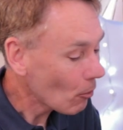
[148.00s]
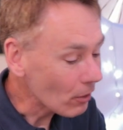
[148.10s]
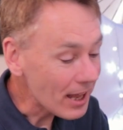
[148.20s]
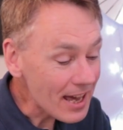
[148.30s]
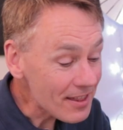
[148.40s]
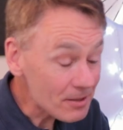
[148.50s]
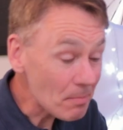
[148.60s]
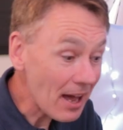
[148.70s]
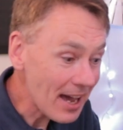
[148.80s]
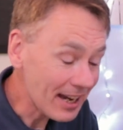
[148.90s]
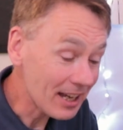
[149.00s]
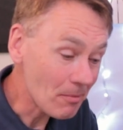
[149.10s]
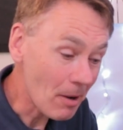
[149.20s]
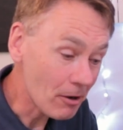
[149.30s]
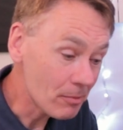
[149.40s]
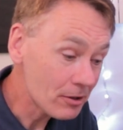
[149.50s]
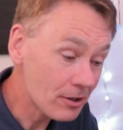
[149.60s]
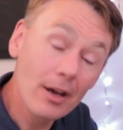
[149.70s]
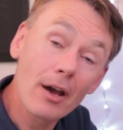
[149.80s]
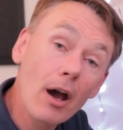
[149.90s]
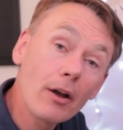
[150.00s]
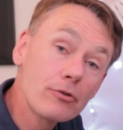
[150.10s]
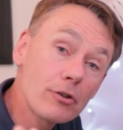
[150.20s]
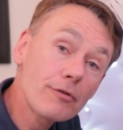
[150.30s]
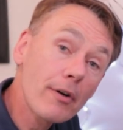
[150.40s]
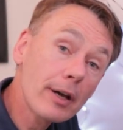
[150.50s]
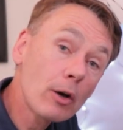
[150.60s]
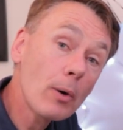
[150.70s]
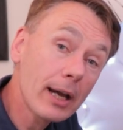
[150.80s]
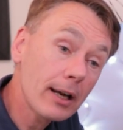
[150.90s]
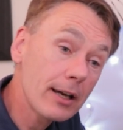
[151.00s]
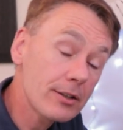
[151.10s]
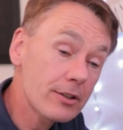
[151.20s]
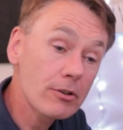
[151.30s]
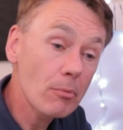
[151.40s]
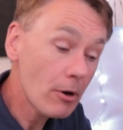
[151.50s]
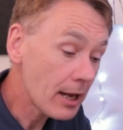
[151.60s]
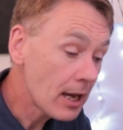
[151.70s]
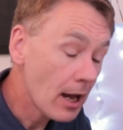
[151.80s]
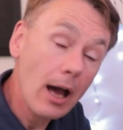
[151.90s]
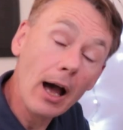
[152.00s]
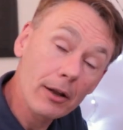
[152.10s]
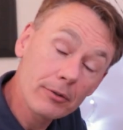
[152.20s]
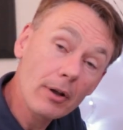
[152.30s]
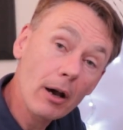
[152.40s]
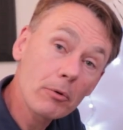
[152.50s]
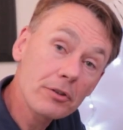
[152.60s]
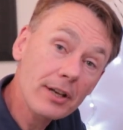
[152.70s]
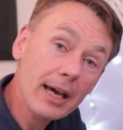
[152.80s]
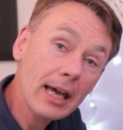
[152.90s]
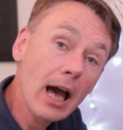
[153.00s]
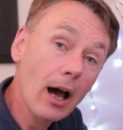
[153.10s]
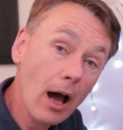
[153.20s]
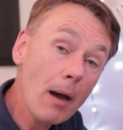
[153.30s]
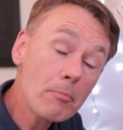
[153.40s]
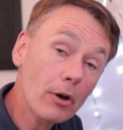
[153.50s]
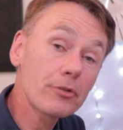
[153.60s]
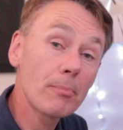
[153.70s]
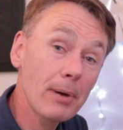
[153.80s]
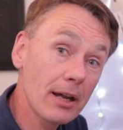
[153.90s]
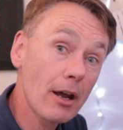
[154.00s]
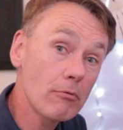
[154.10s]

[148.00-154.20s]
We'll hear this playing in a moment. Just very quickly as a summary, I will say I'm not a B&O